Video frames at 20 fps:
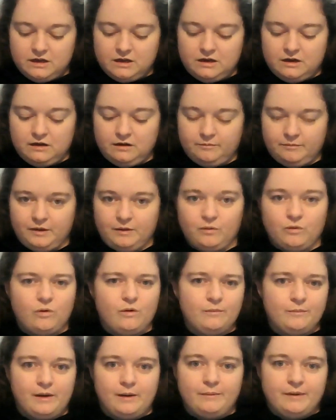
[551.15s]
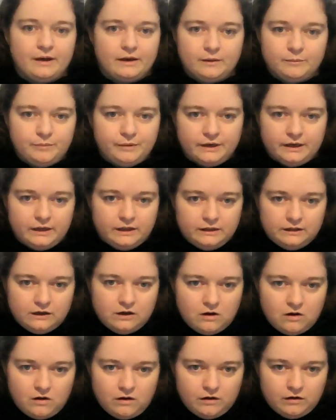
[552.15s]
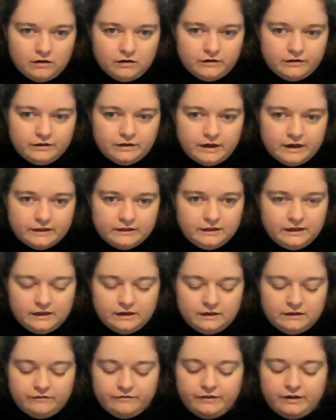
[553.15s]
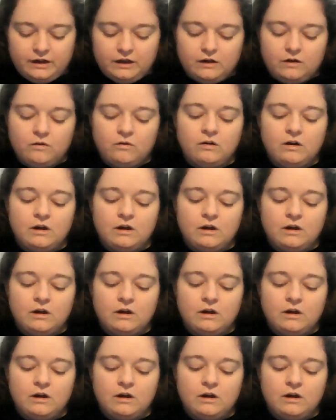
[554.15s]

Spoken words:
Or maybe I can put it in the card at the end of the video.